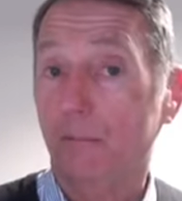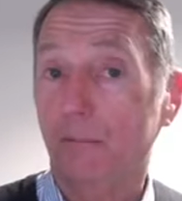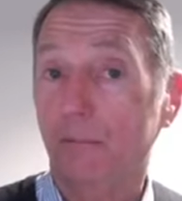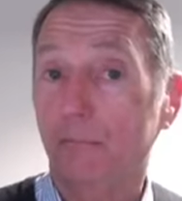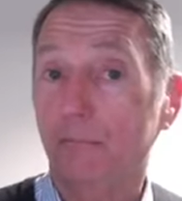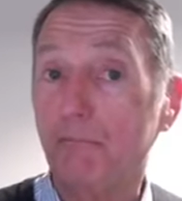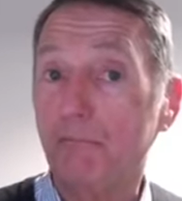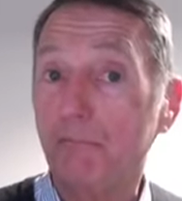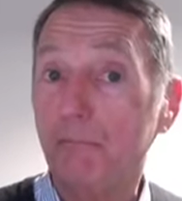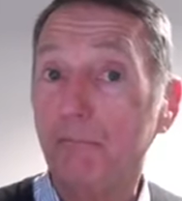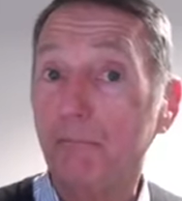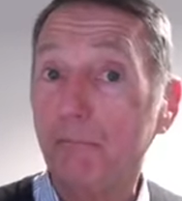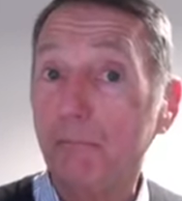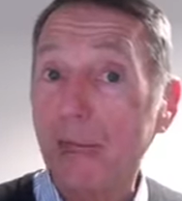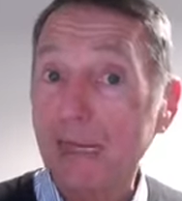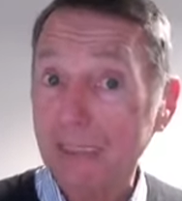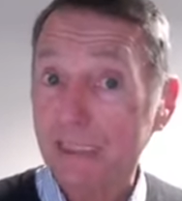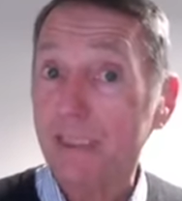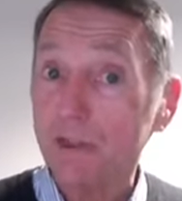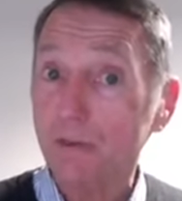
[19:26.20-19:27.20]

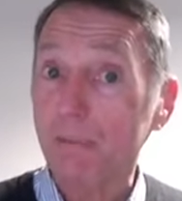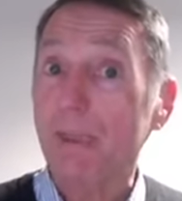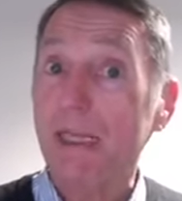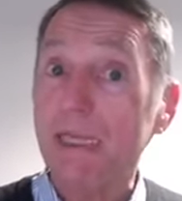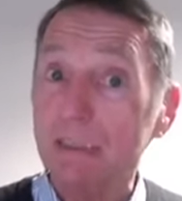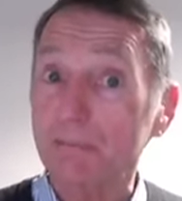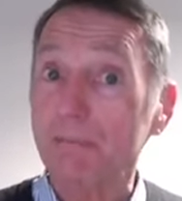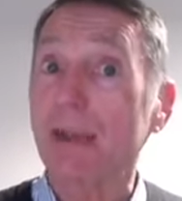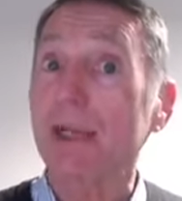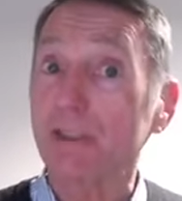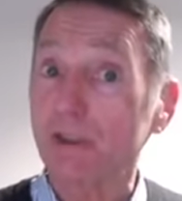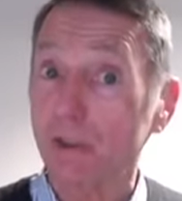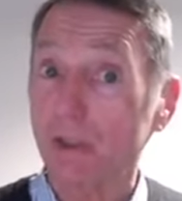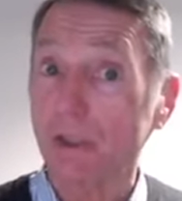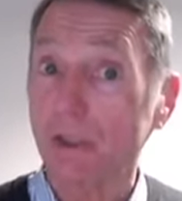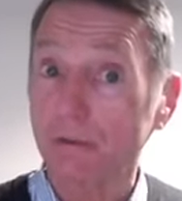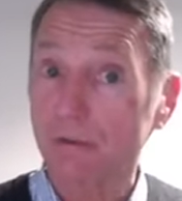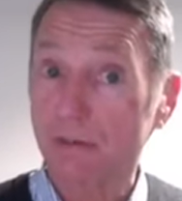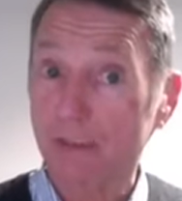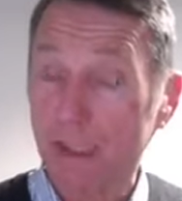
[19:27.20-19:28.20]
Magnesium is
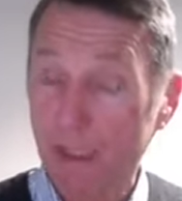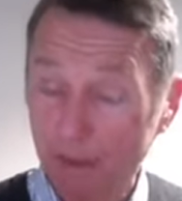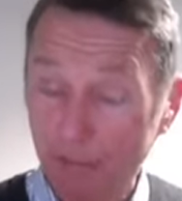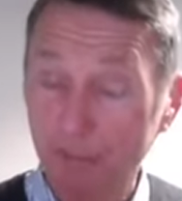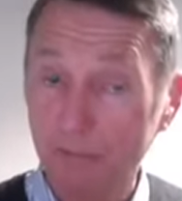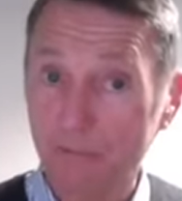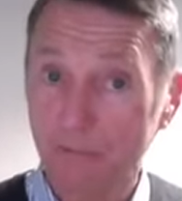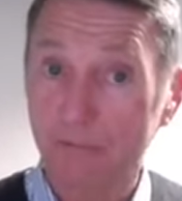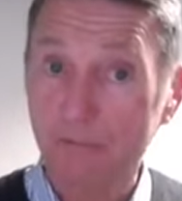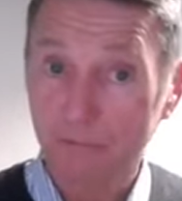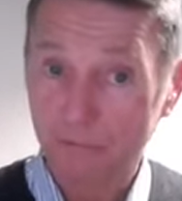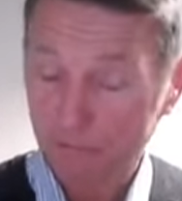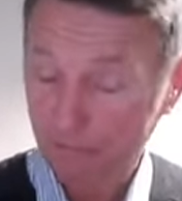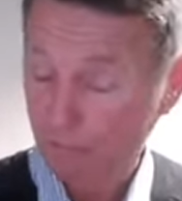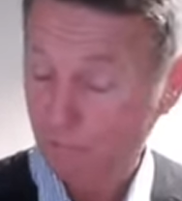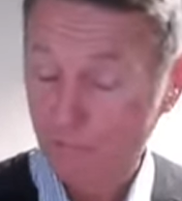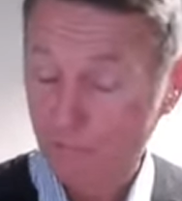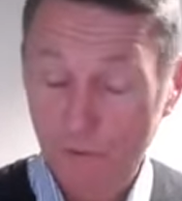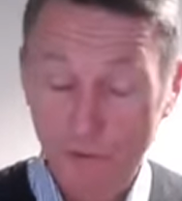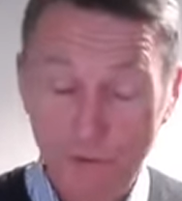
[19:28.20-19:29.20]
magic.
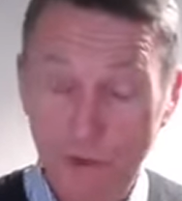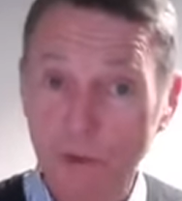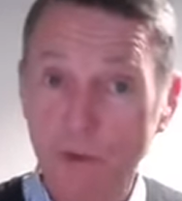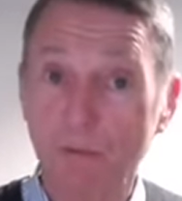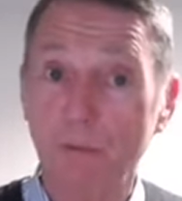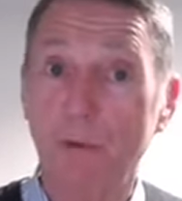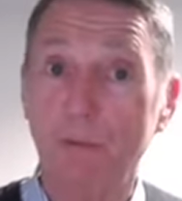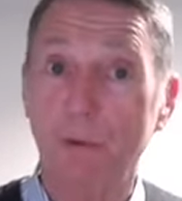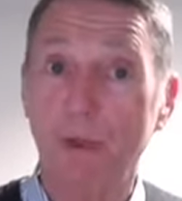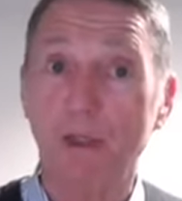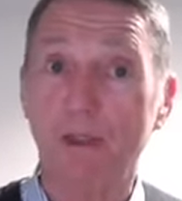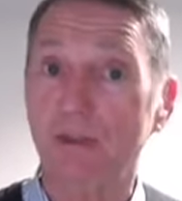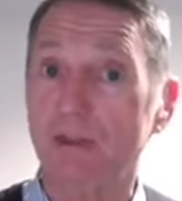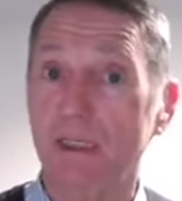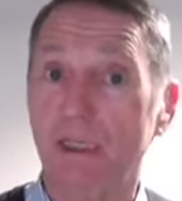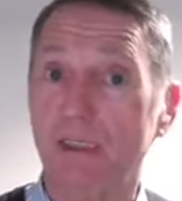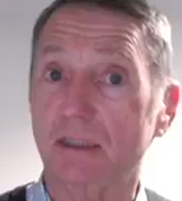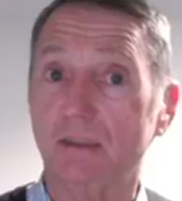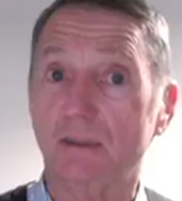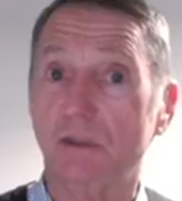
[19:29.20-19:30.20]
Trust me, because
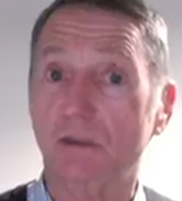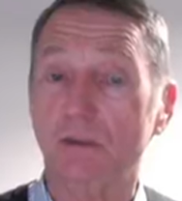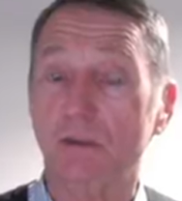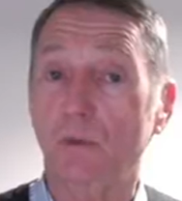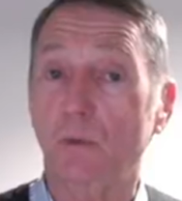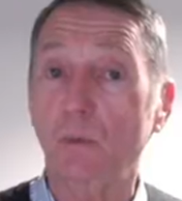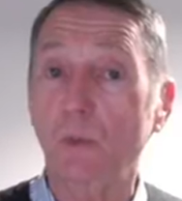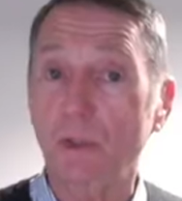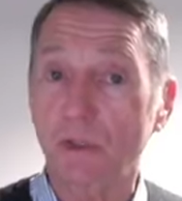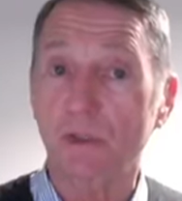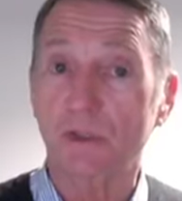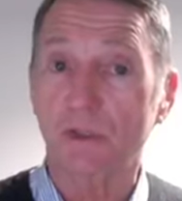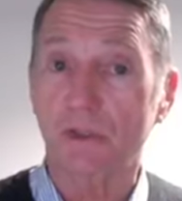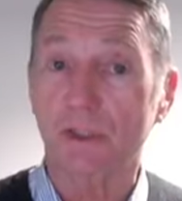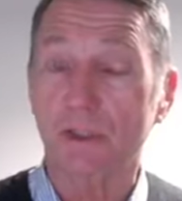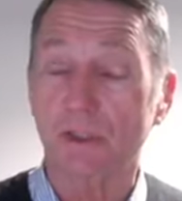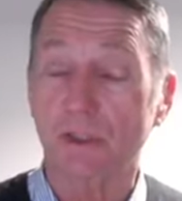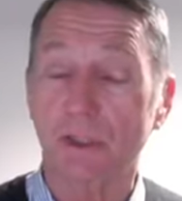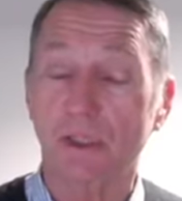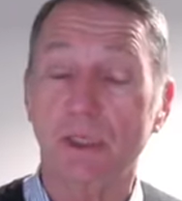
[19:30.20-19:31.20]
it's just a wonder
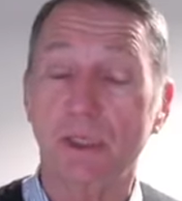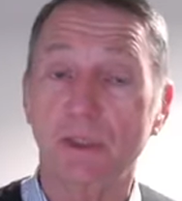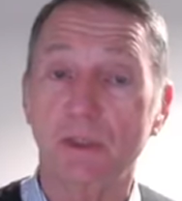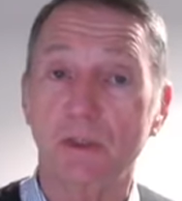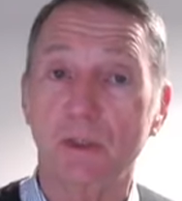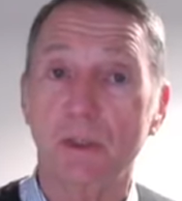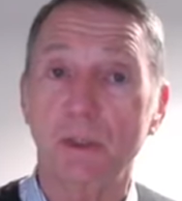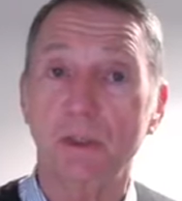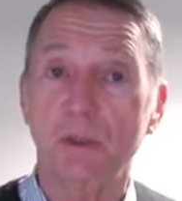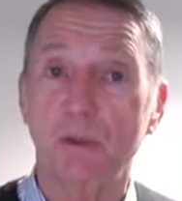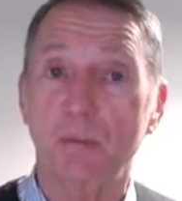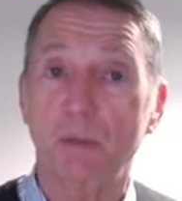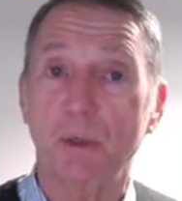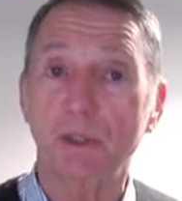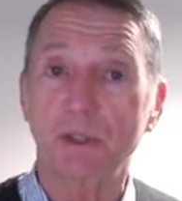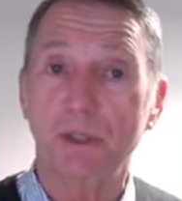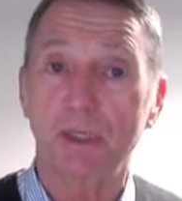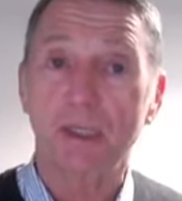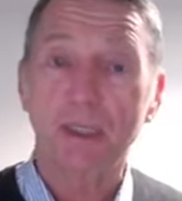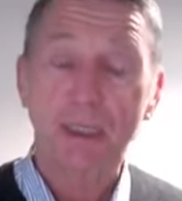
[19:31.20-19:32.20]
thing in your
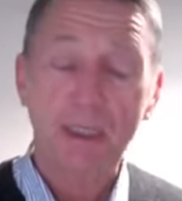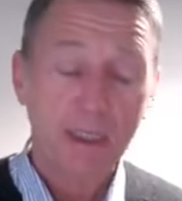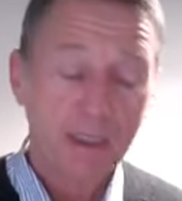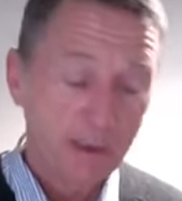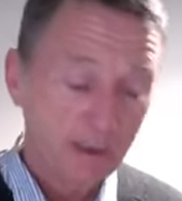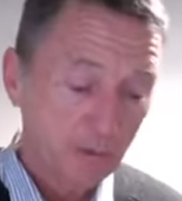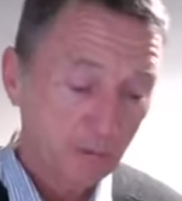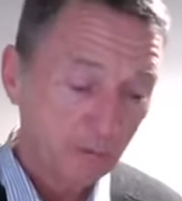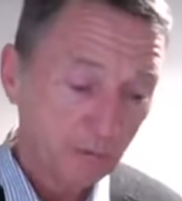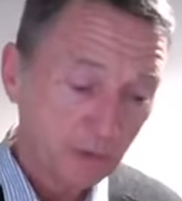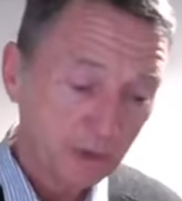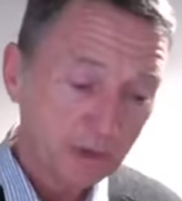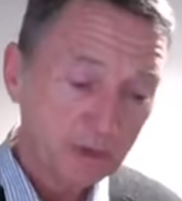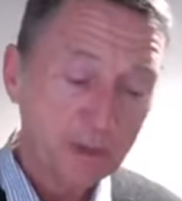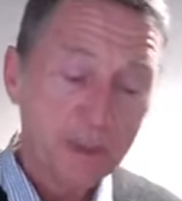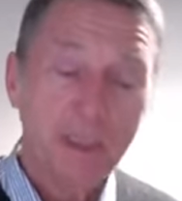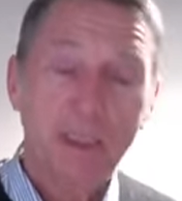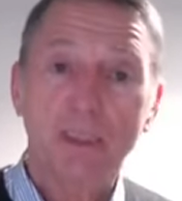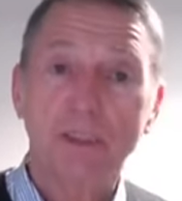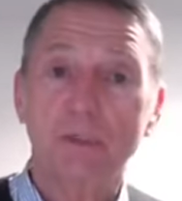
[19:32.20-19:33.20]
body. But
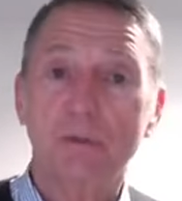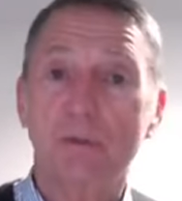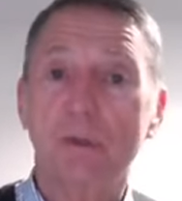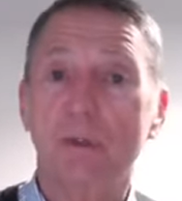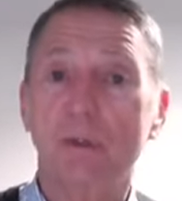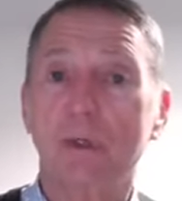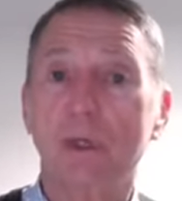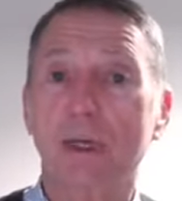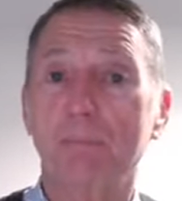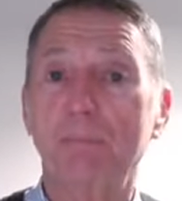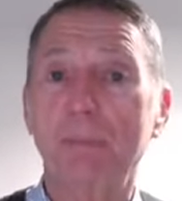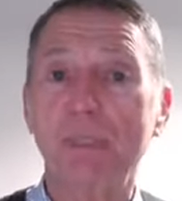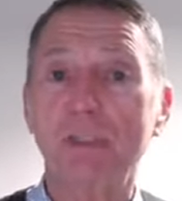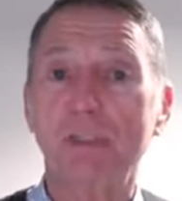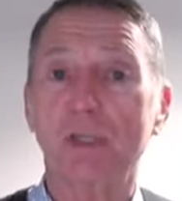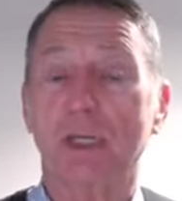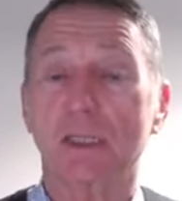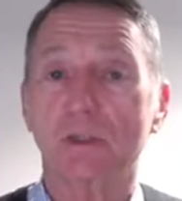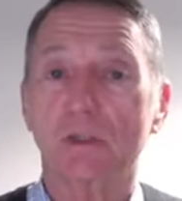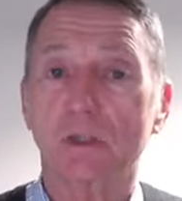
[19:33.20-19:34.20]
you can't
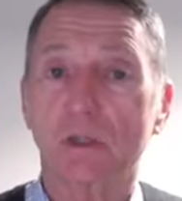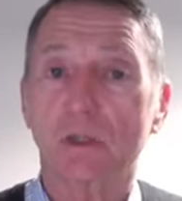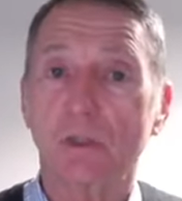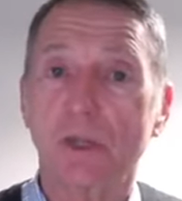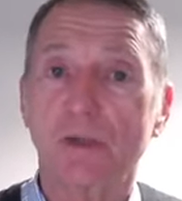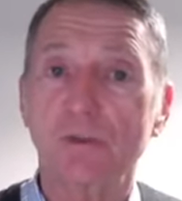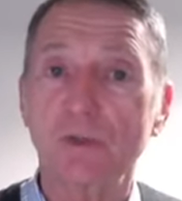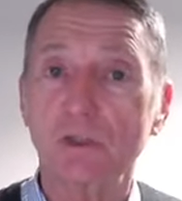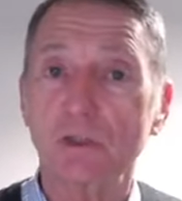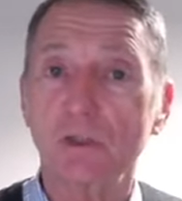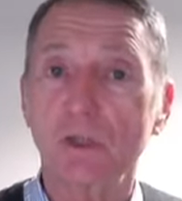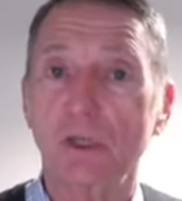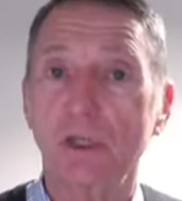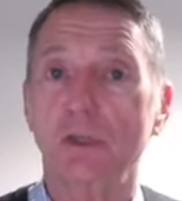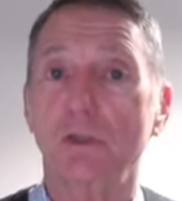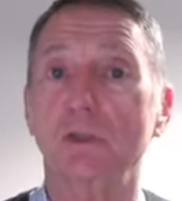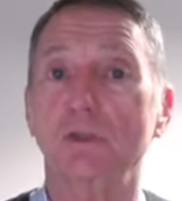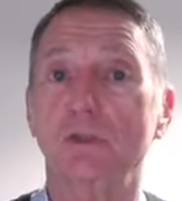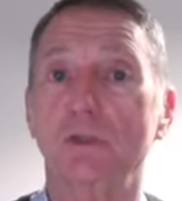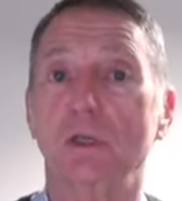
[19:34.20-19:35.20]
magic it. So if it's not
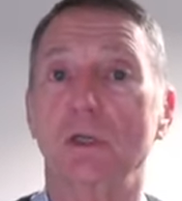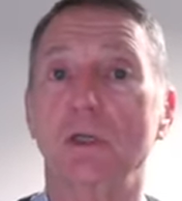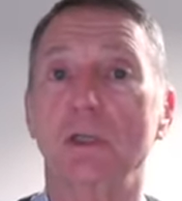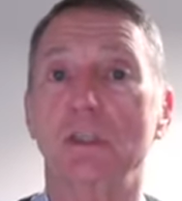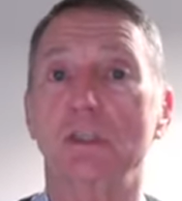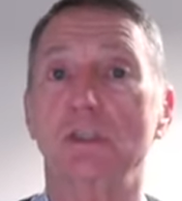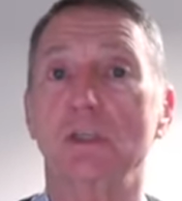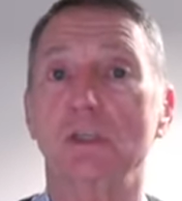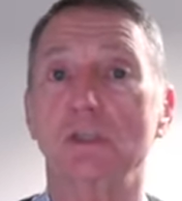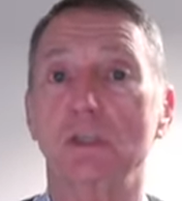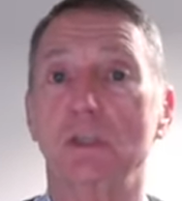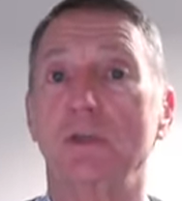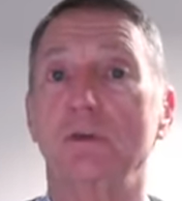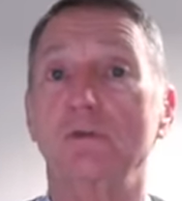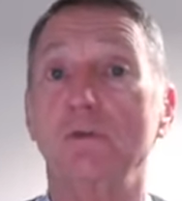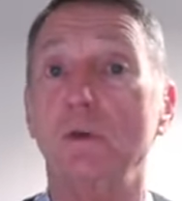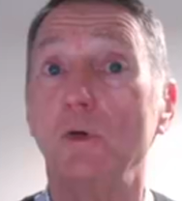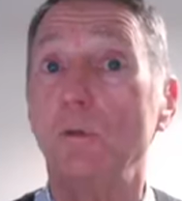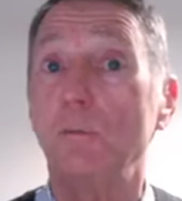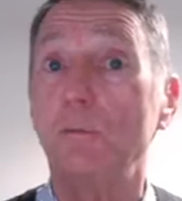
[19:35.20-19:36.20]
in the soil, it's not in the
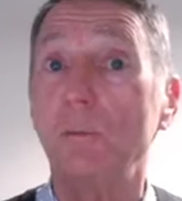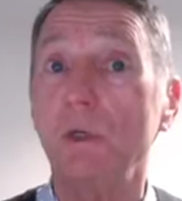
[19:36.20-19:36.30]
food.